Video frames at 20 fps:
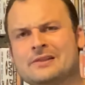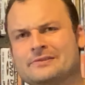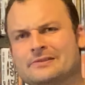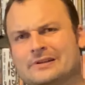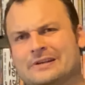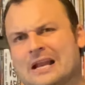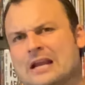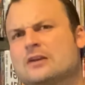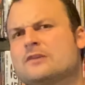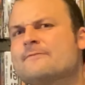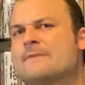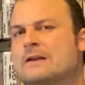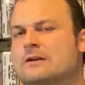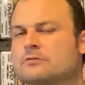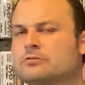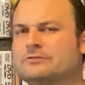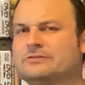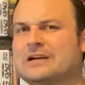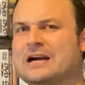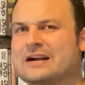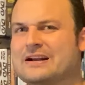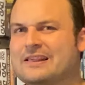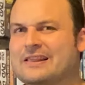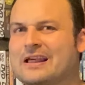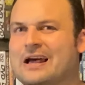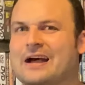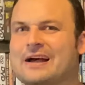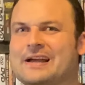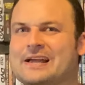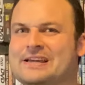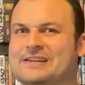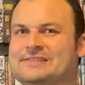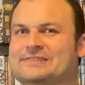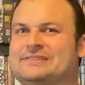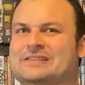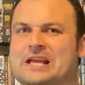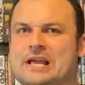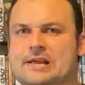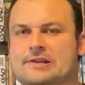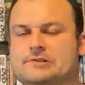the detrimental side of that
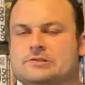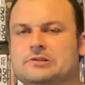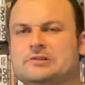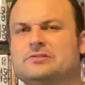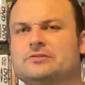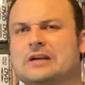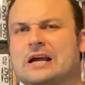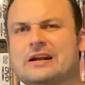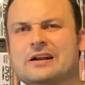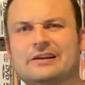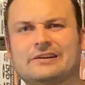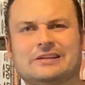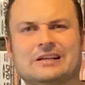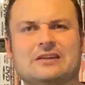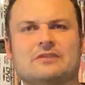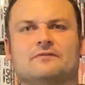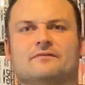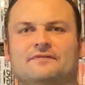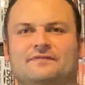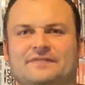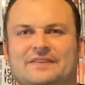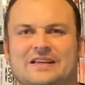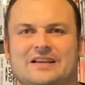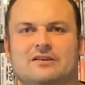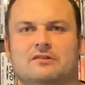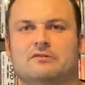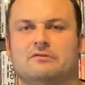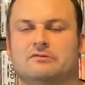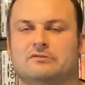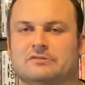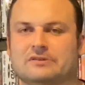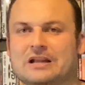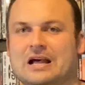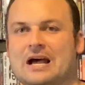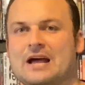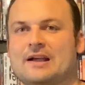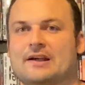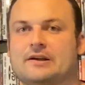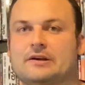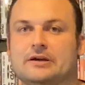is it just kind of didn't feel
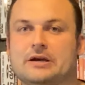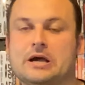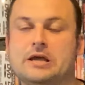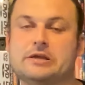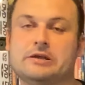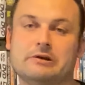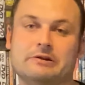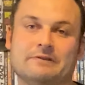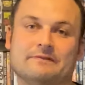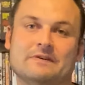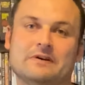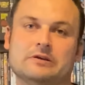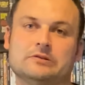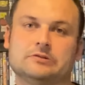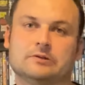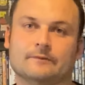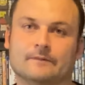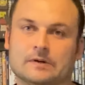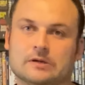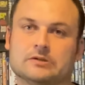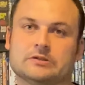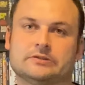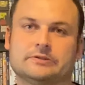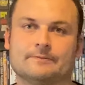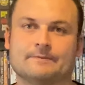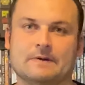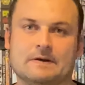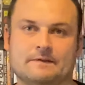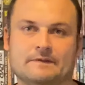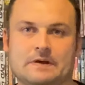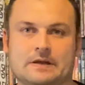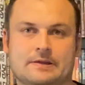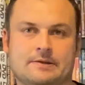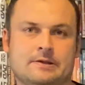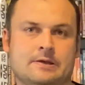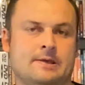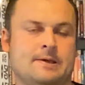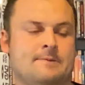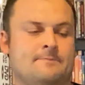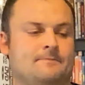like a Universal monster movie
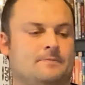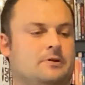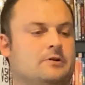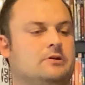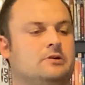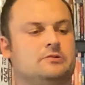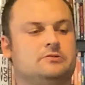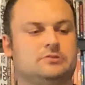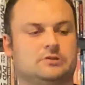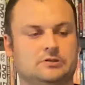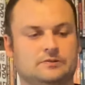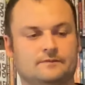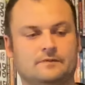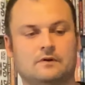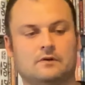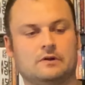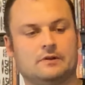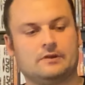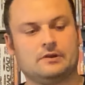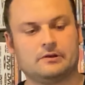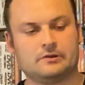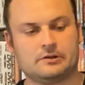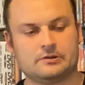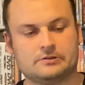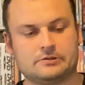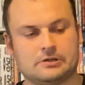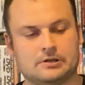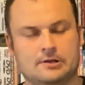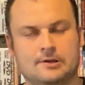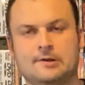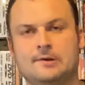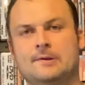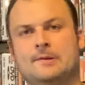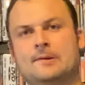because sort of all of the others are